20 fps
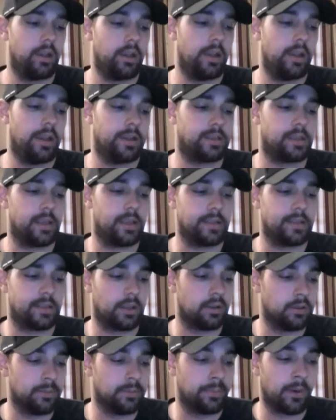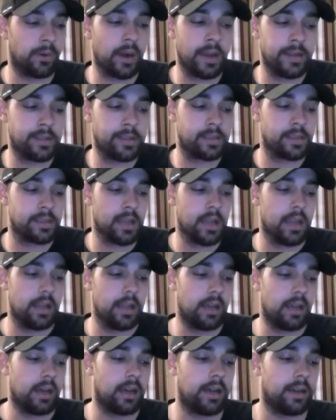It's it's a good price.
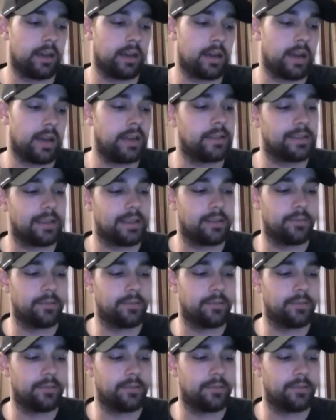Uh, it,